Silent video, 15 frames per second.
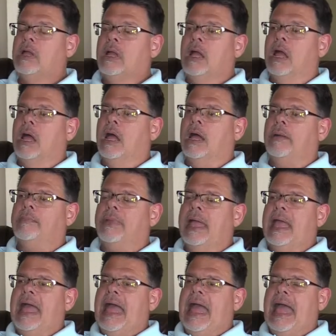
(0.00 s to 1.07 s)
and
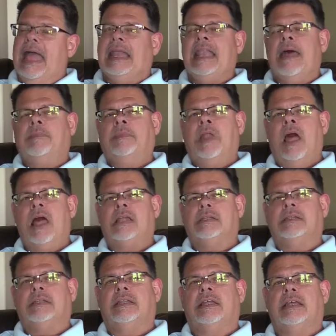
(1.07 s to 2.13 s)
I'm
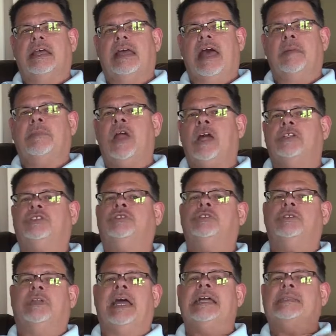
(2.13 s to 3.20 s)
not sure
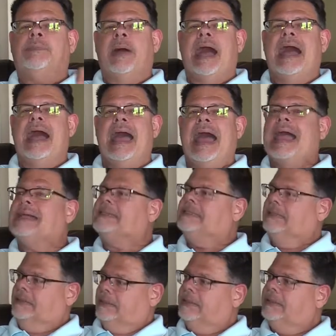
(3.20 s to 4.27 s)
that's by
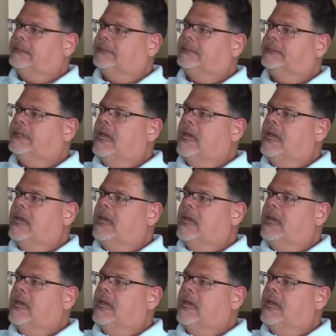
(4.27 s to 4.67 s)
accident.